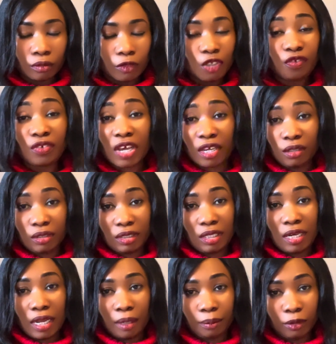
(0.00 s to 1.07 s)
If you are
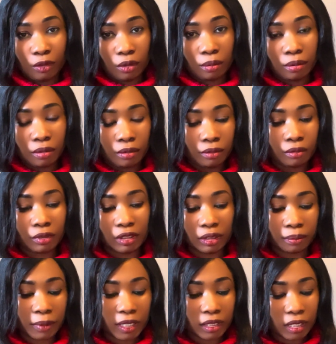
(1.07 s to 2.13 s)
using laptop, it's
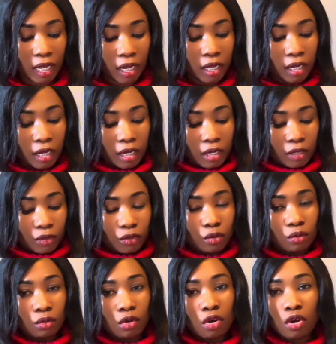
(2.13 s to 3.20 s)
better.
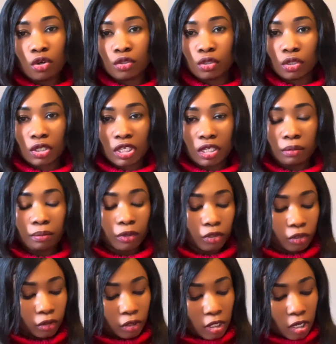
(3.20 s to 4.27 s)
You go on your
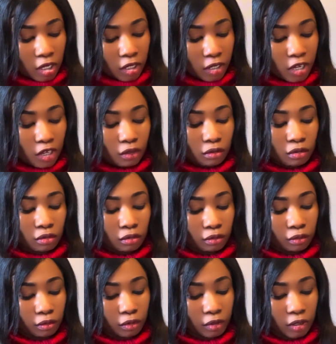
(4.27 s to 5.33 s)
keyboard, then you
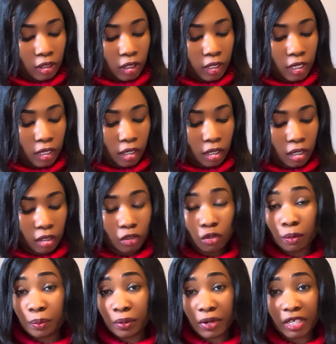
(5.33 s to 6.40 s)

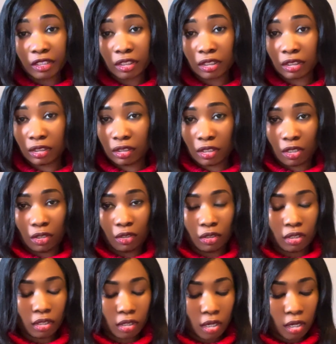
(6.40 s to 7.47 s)
press
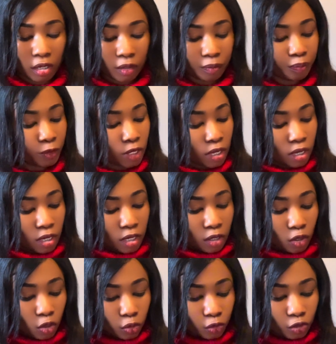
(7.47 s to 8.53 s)

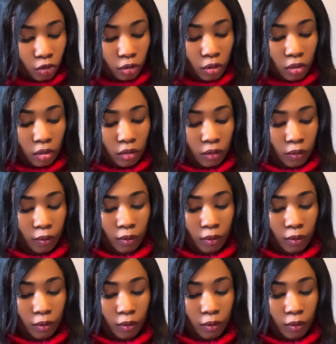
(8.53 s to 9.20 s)
Ctrl,